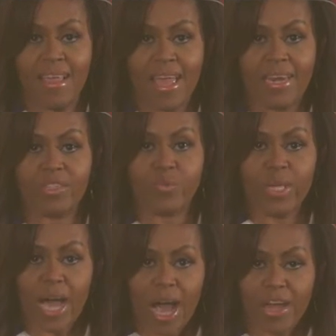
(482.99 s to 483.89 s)
And as
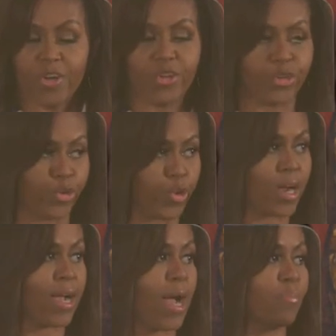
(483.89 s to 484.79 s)
we honor
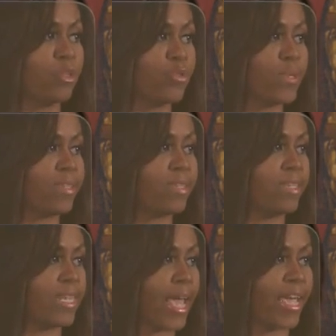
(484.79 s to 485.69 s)
your accomplishments
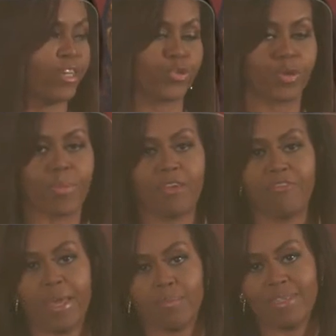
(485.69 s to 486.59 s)
today during my
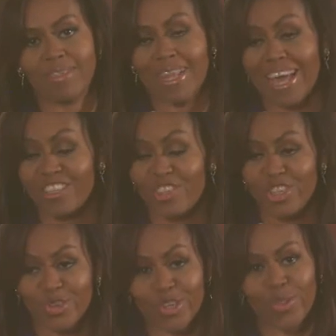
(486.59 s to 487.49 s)
family's last
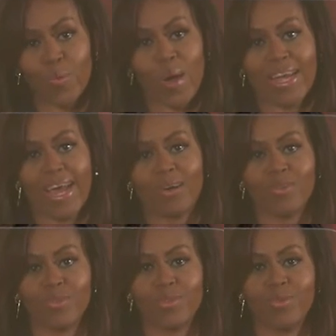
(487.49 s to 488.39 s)
year in the White
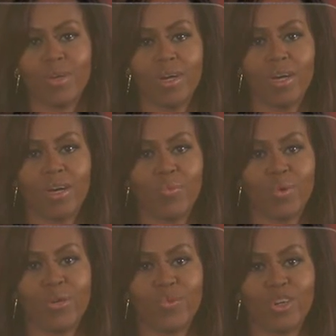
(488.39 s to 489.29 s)
House, uh,
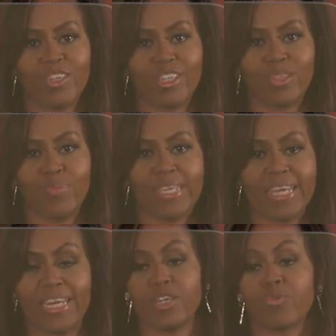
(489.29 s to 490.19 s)
when we're just
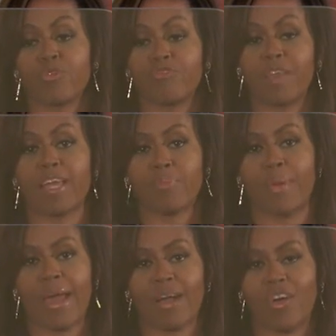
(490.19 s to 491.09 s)
beginning to reflect
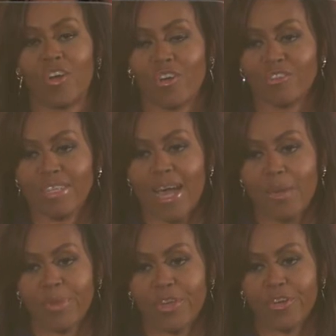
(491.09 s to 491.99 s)
back on our
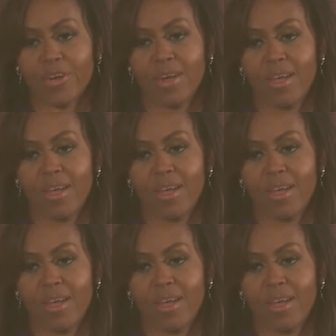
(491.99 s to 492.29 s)
time here,